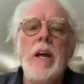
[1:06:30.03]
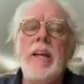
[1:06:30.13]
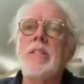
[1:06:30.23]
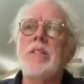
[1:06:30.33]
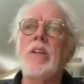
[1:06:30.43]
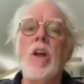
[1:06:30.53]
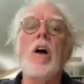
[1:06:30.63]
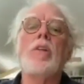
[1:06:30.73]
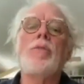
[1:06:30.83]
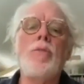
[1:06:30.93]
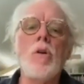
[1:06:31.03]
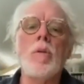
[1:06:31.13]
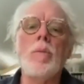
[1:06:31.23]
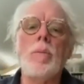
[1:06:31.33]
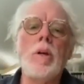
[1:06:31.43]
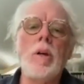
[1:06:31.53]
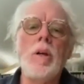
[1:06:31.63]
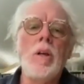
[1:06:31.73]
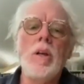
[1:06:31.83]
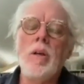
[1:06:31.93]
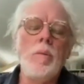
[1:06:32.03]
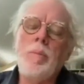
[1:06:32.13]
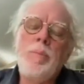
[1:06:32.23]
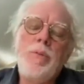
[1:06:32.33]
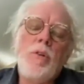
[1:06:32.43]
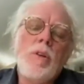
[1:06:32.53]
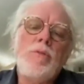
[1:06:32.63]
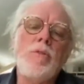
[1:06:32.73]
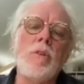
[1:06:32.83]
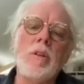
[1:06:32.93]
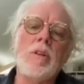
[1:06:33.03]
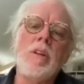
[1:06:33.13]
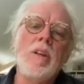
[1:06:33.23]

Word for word: it's an art form eh, beautiful